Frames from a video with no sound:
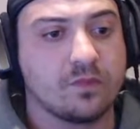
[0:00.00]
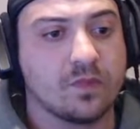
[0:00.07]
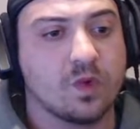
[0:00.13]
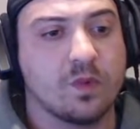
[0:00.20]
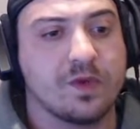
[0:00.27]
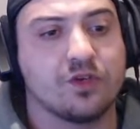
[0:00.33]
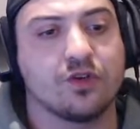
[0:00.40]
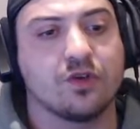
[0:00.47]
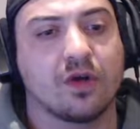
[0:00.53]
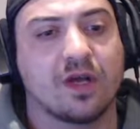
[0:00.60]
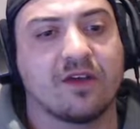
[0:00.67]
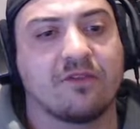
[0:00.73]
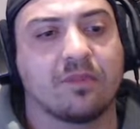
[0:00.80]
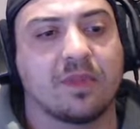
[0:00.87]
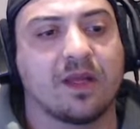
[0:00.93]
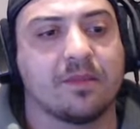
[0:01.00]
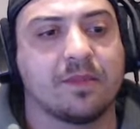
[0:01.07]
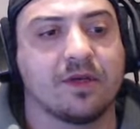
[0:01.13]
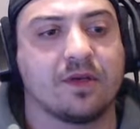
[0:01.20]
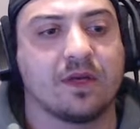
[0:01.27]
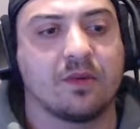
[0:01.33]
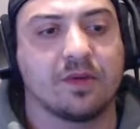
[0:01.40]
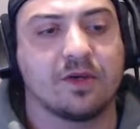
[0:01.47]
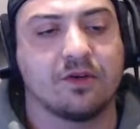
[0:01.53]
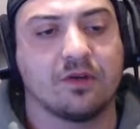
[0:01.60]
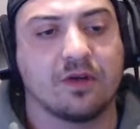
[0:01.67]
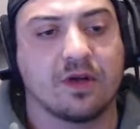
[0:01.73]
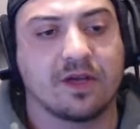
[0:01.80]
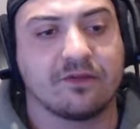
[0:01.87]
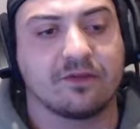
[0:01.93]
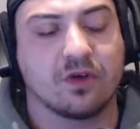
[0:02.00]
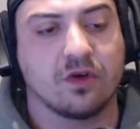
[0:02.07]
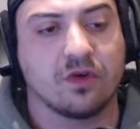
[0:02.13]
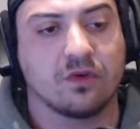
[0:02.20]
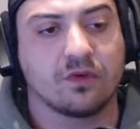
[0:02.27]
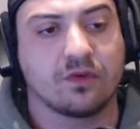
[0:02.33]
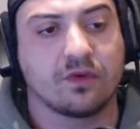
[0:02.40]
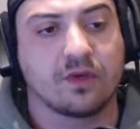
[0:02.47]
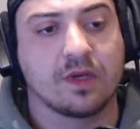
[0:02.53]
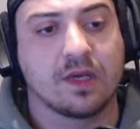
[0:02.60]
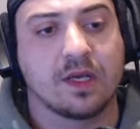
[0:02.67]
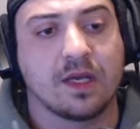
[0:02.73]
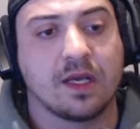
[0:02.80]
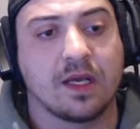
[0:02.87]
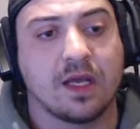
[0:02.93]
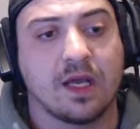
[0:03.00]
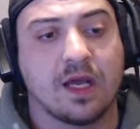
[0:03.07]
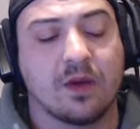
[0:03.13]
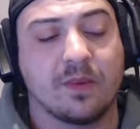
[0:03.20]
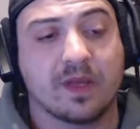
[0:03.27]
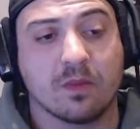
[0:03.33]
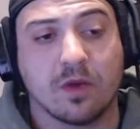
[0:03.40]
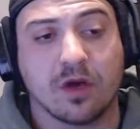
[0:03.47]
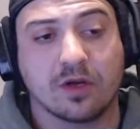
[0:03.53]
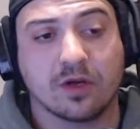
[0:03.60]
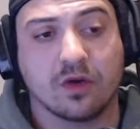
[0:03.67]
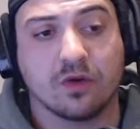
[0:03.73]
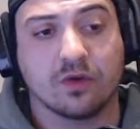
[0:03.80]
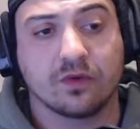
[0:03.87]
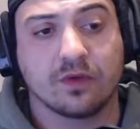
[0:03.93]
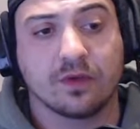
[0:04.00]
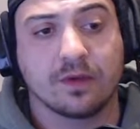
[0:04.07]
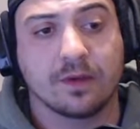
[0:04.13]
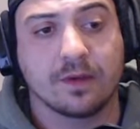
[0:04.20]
We do not have platinum and we do not have gold. We can mine gold.